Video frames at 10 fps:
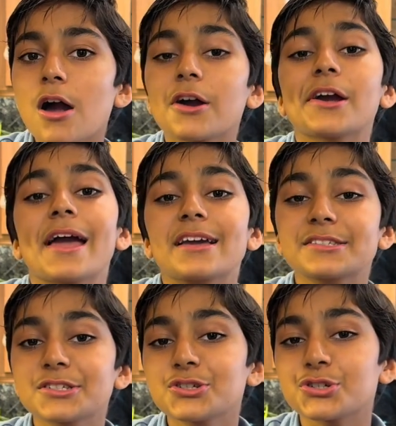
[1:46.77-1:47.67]
our
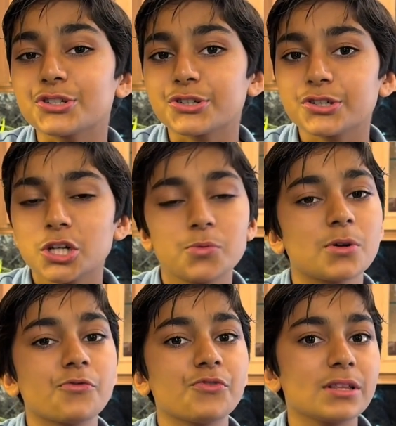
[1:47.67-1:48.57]
eggs and sugar
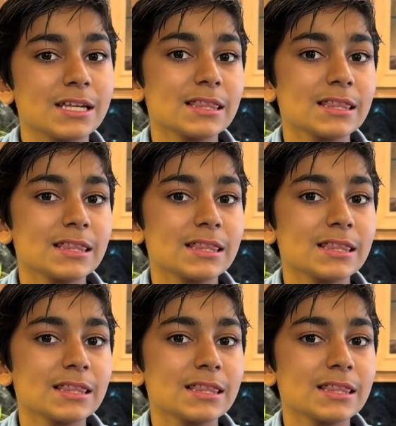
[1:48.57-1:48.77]
were really